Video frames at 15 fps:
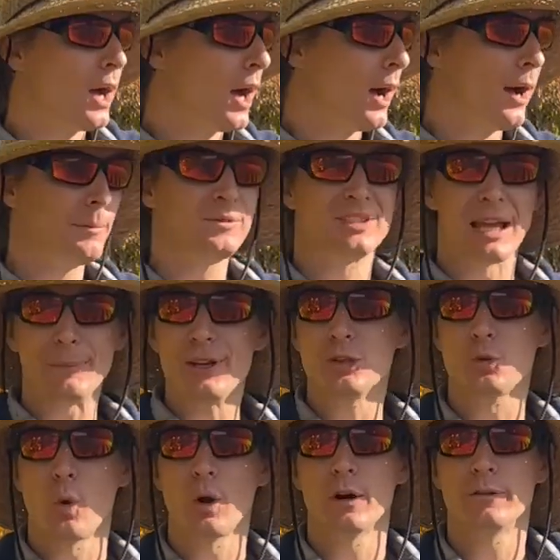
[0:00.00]

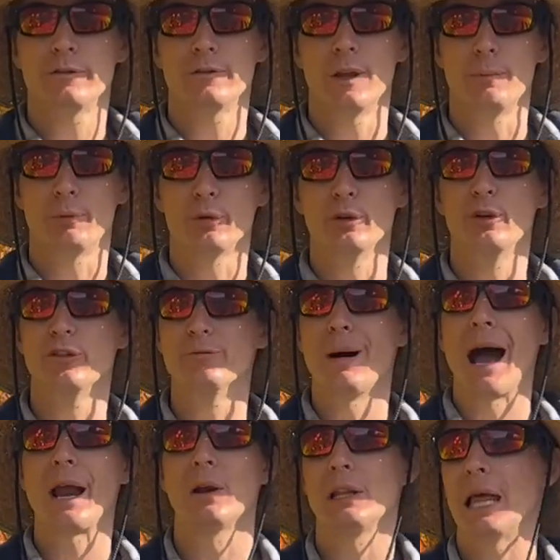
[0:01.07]
semi-dwarf improved
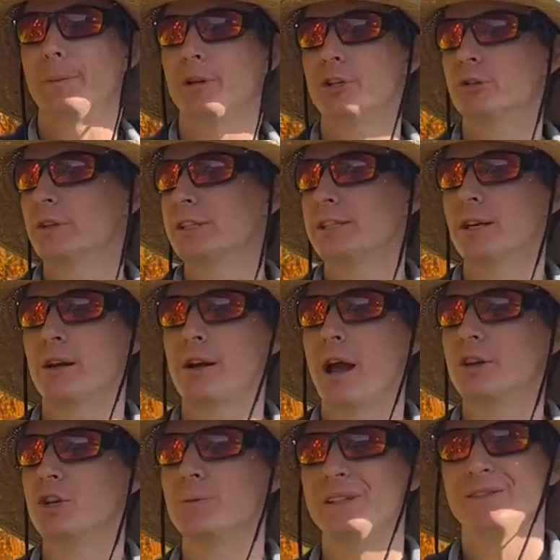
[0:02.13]
Meyer lemon trees here. Now,
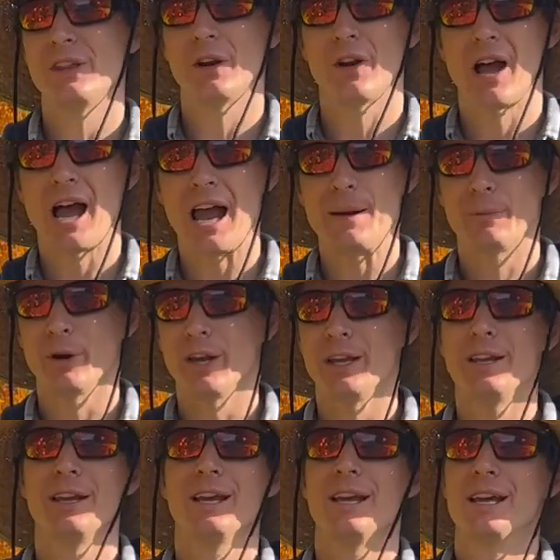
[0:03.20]
I do believe they're a hybrid.